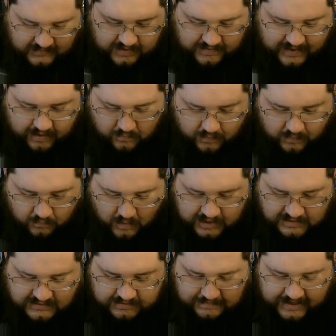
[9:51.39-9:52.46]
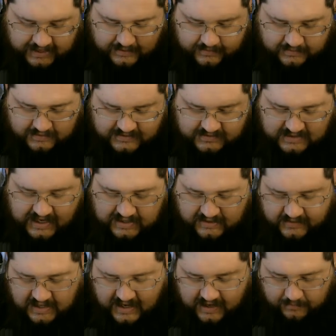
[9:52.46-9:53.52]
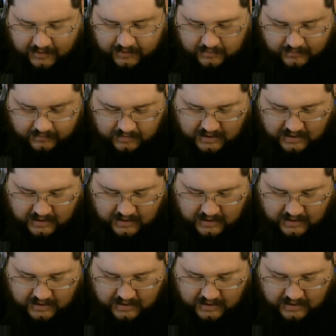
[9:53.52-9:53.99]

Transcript: they were wont to make the sign of the hammer,